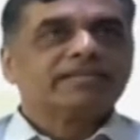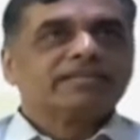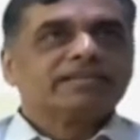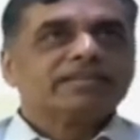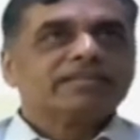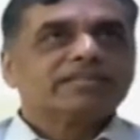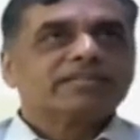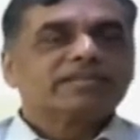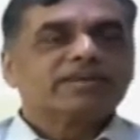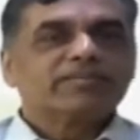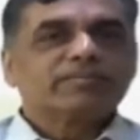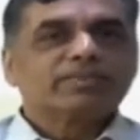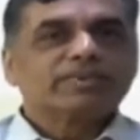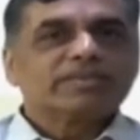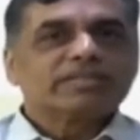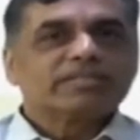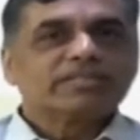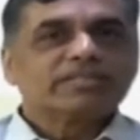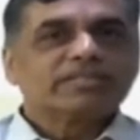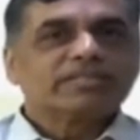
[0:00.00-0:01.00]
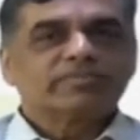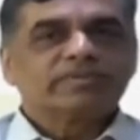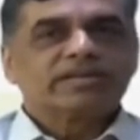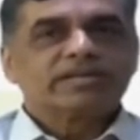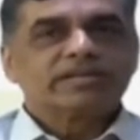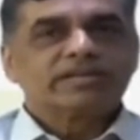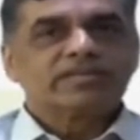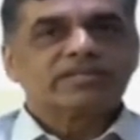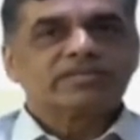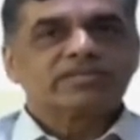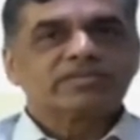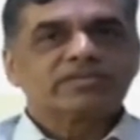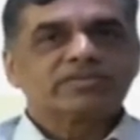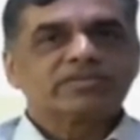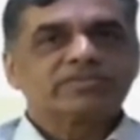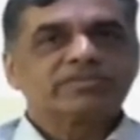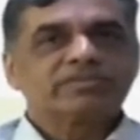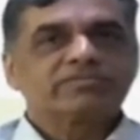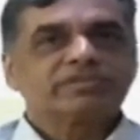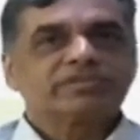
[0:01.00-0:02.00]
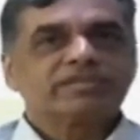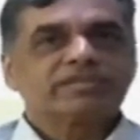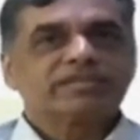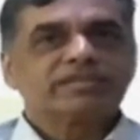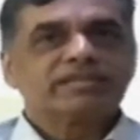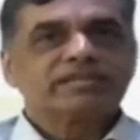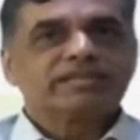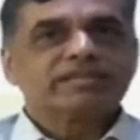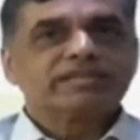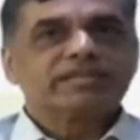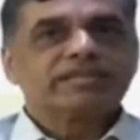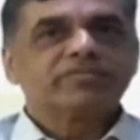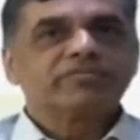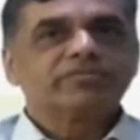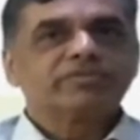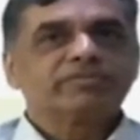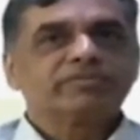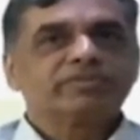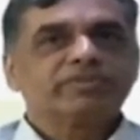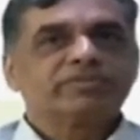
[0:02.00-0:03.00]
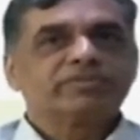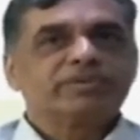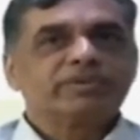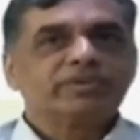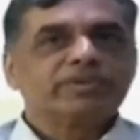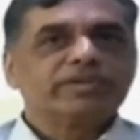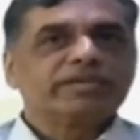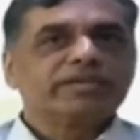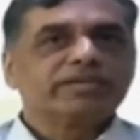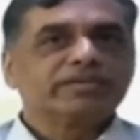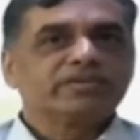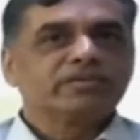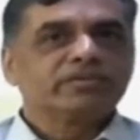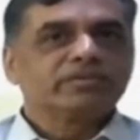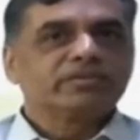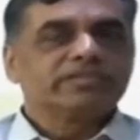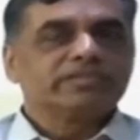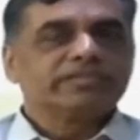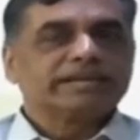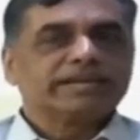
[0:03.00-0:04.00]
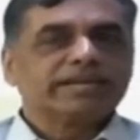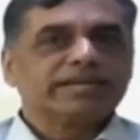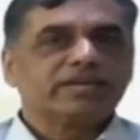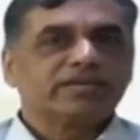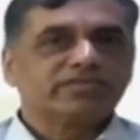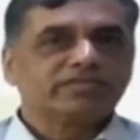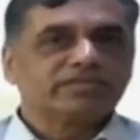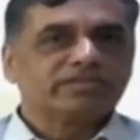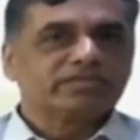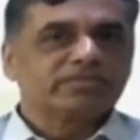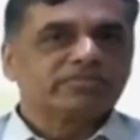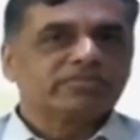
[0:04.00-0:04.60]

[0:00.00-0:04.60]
Some parts of Maharashtra, we have not done yet. We may be doing towards end of this